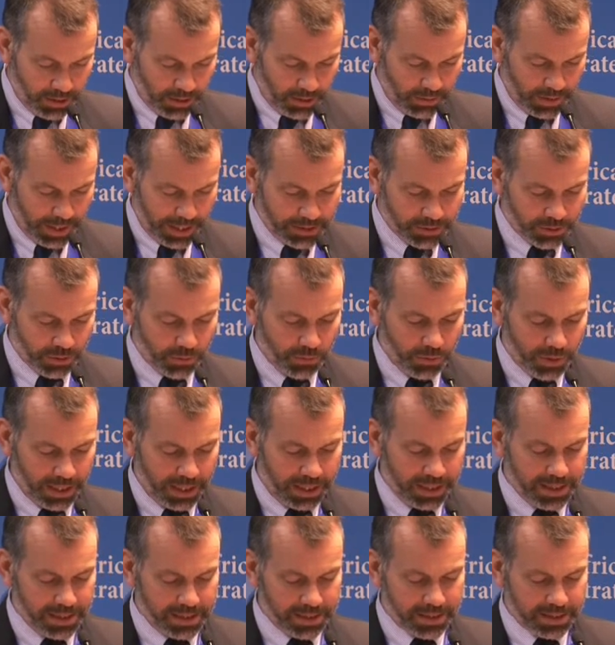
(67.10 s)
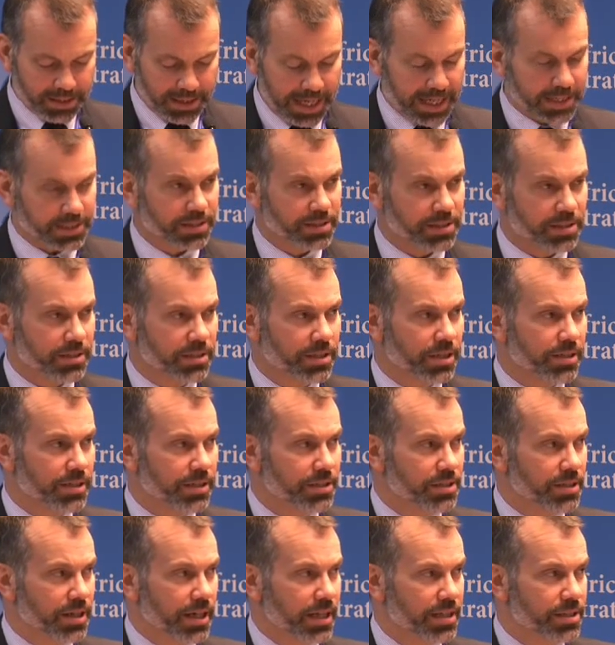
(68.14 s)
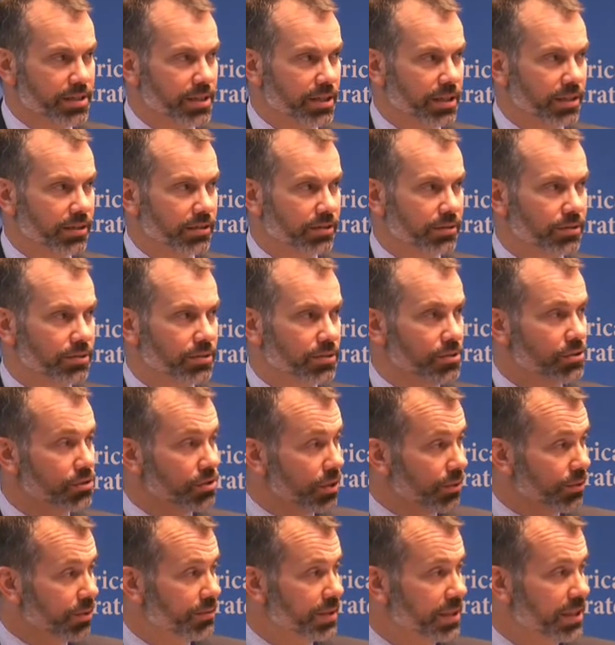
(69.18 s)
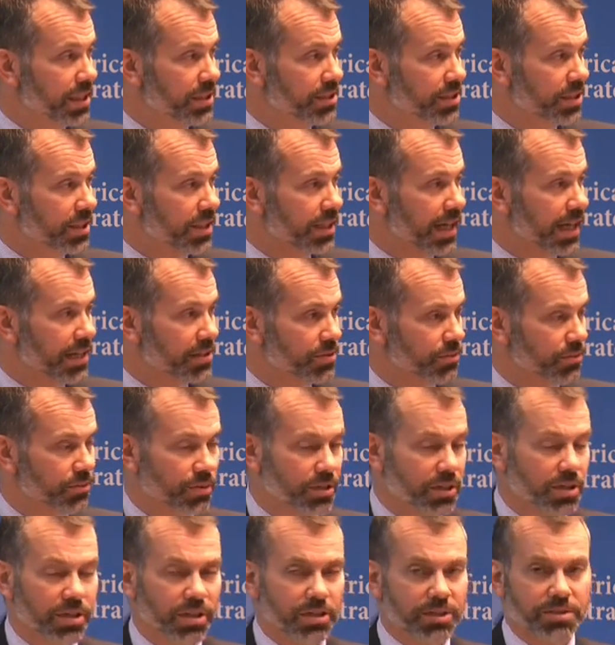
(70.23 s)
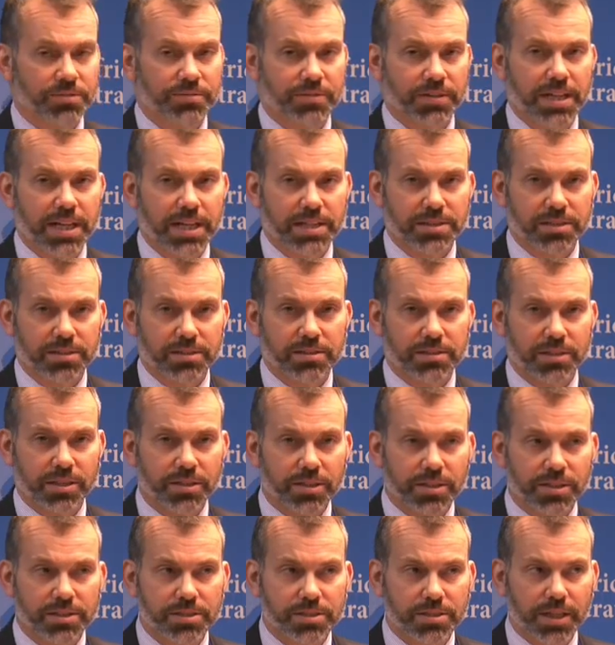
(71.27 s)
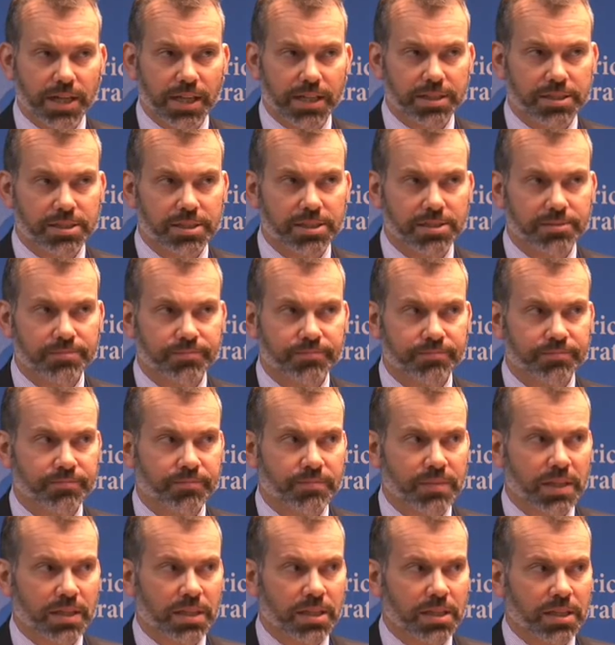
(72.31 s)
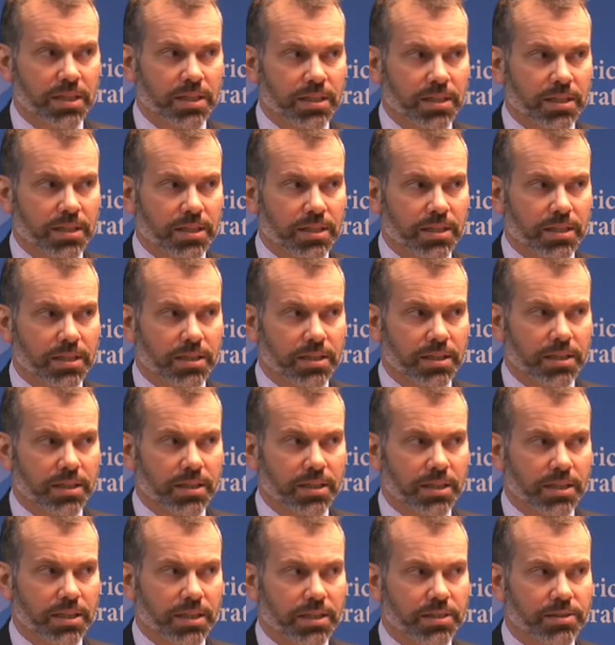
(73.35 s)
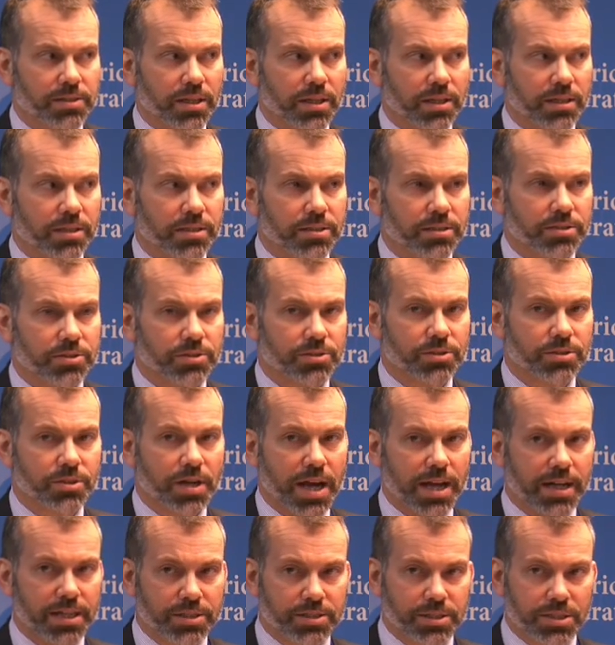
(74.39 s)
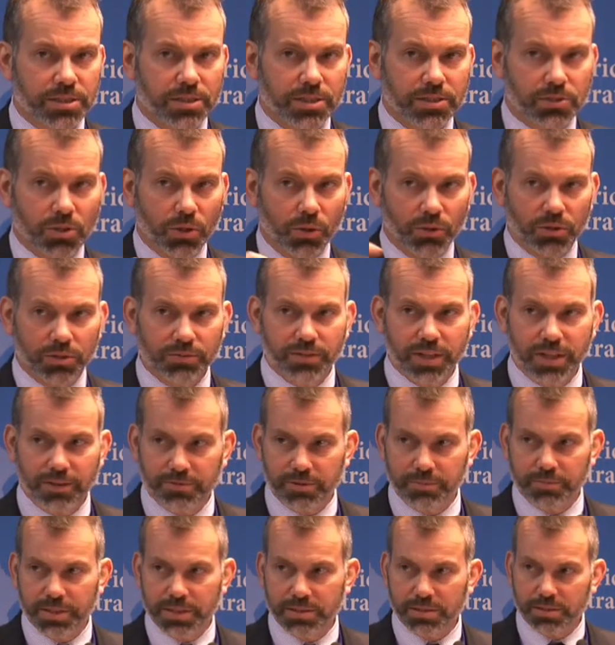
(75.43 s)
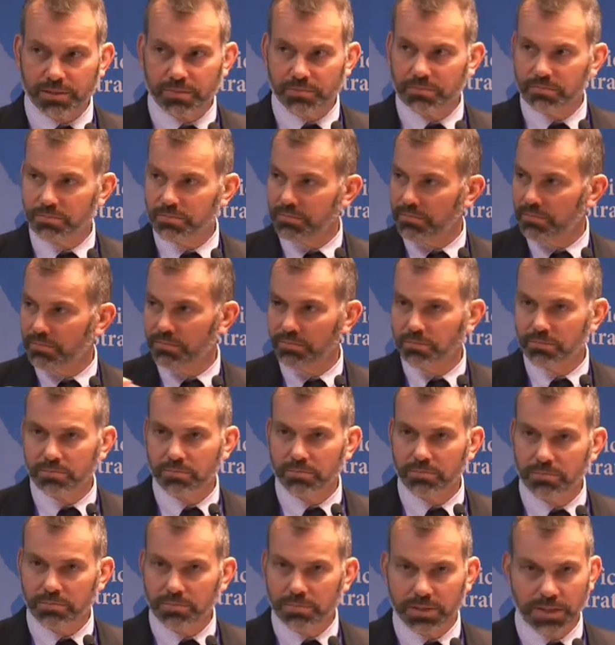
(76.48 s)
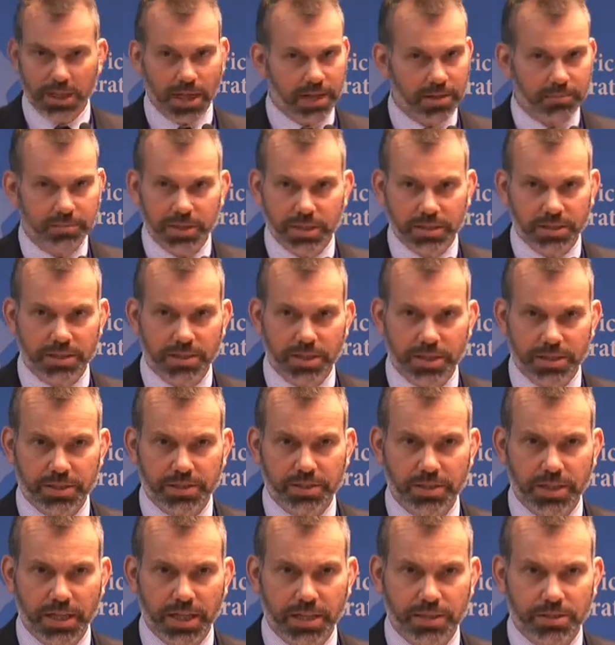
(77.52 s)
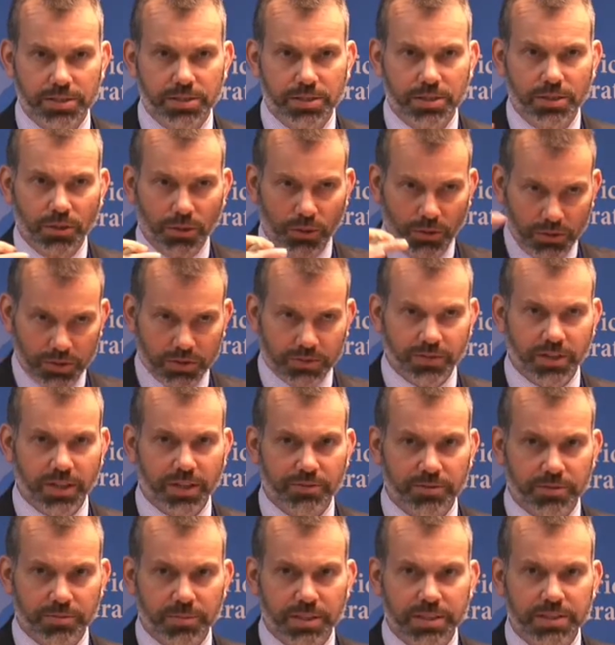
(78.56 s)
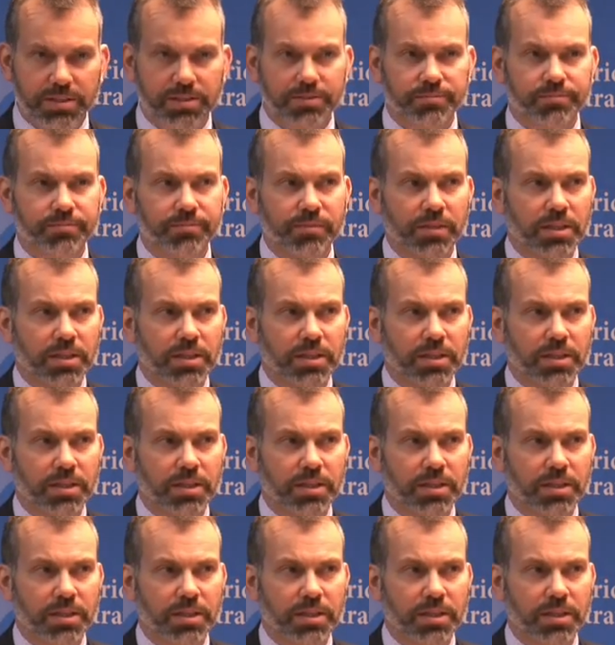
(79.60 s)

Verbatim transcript: Okay, so what is national security strategy? So what we teach at the National War College for national security strategy is a strategy that's whole of government, not a military strategy, whole of government,